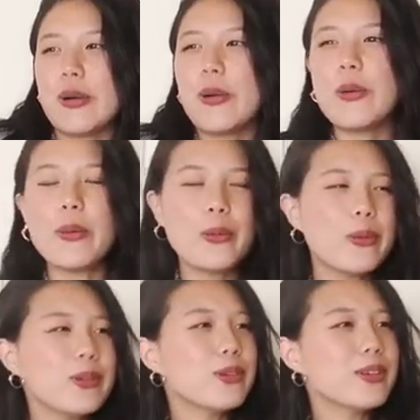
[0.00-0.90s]

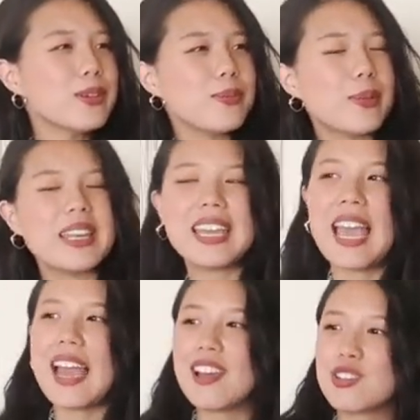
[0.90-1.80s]
old like
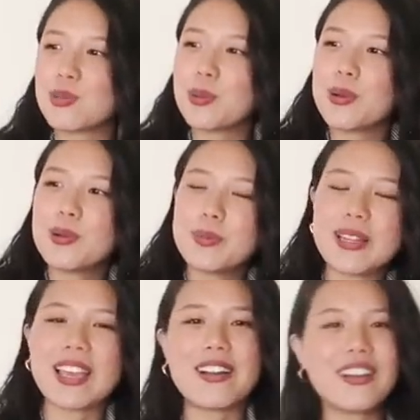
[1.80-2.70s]
casual
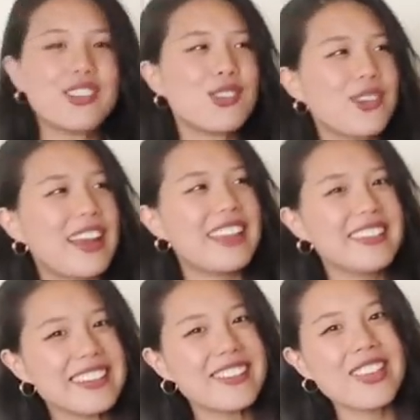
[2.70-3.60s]
but like on
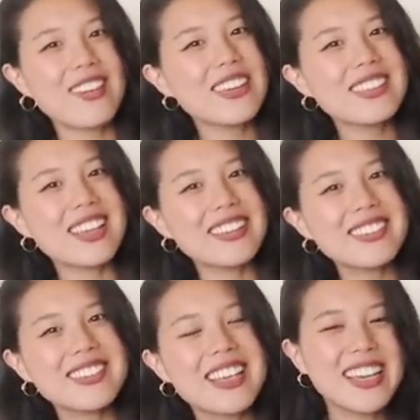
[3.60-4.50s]
trend, if that makes
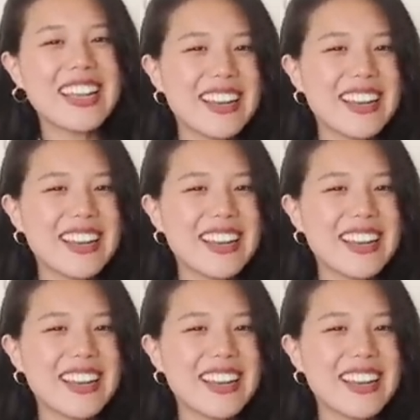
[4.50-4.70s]
sense.